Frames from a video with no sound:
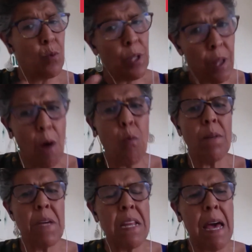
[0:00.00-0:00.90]
with no
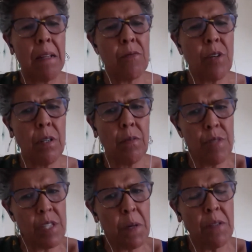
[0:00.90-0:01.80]
one being held
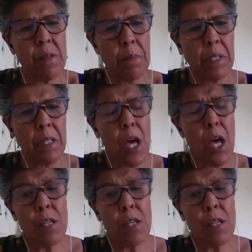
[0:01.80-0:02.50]
responsible.